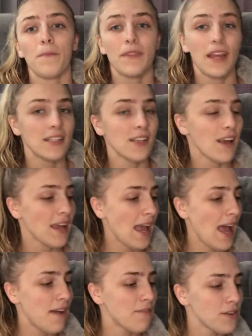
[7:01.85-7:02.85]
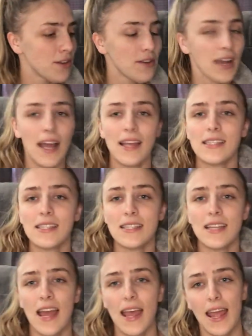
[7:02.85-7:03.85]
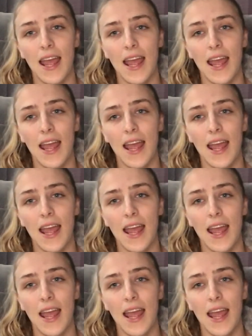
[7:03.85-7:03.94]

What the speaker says: that's all I have for you guys today.